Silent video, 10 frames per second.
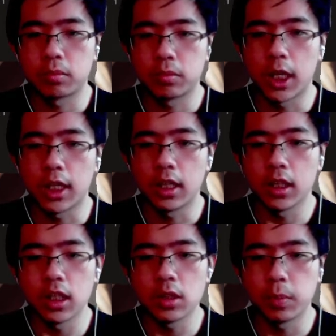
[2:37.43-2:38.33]
taking
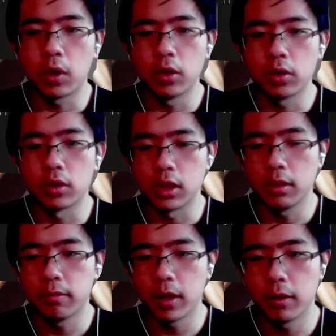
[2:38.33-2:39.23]
this pawn on
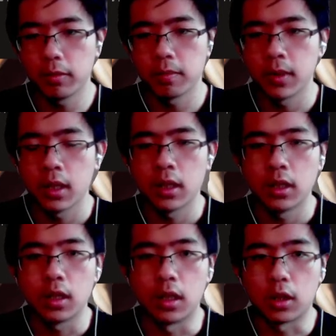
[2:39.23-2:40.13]
e5,
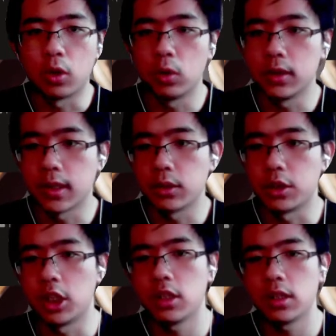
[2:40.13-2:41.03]
Cole decides to
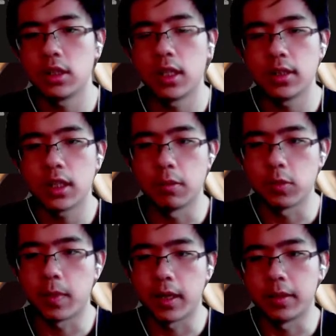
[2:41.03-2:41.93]
change things
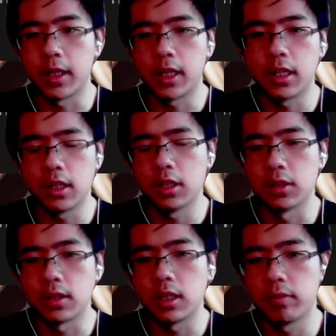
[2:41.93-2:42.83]
up by taking here on
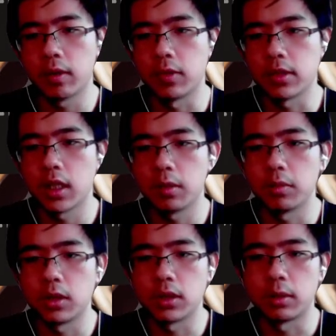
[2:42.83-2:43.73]
c5 instead,
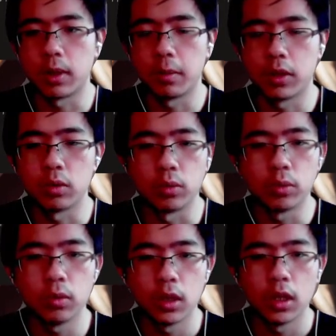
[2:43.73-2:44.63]
which is the right way to
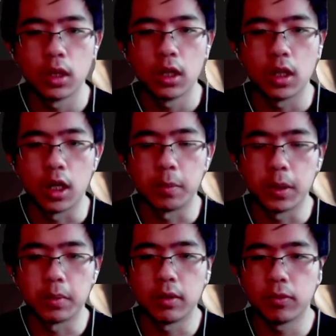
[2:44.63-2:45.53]
do.
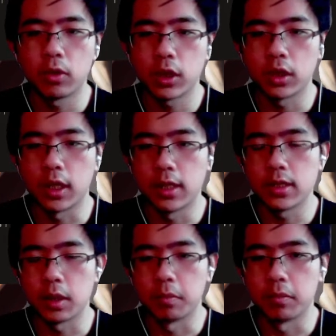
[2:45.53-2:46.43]
Play b4, trying to gain
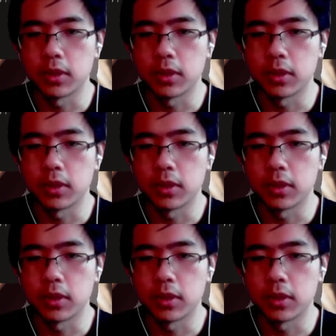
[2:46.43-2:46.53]
some